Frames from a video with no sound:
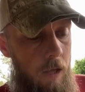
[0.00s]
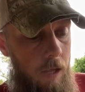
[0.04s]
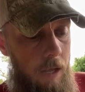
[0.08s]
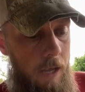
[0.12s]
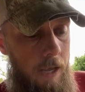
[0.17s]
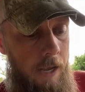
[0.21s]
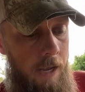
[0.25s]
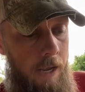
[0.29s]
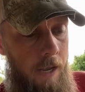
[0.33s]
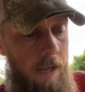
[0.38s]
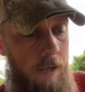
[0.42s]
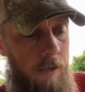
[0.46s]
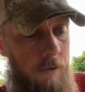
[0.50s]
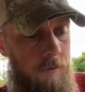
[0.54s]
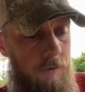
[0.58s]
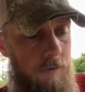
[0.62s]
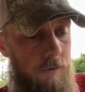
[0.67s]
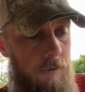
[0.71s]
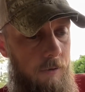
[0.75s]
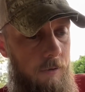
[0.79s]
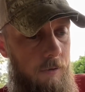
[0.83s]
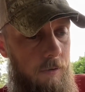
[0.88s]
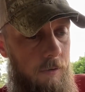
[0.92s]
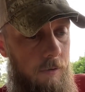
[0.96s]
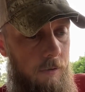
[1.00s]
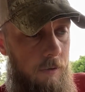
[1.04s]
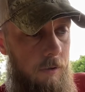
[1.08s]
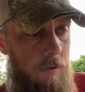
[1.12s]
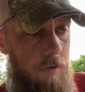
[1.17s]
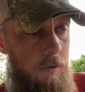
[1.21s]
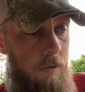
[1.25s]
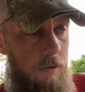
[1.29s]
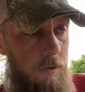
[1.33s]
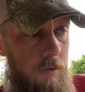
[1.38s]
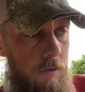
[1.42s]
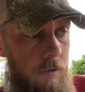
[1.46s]
and
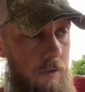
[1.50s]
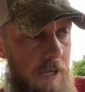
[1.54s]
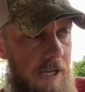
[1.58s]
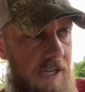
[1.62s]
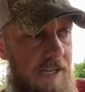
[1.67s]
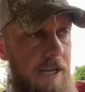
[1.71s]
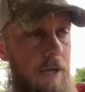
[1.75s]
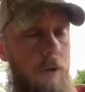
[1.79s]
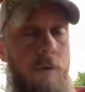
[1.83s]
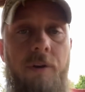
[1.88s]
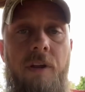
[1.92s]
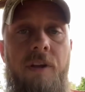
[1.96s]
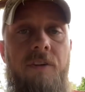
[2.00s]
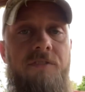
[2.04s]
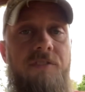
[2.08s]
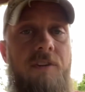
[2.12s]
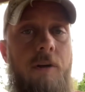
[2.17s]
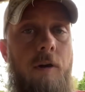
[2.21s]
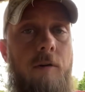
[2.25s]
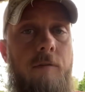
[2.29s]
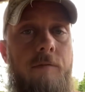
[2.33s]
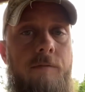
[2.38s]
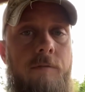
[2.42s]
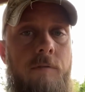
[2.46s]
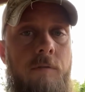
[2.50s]
he killed himself.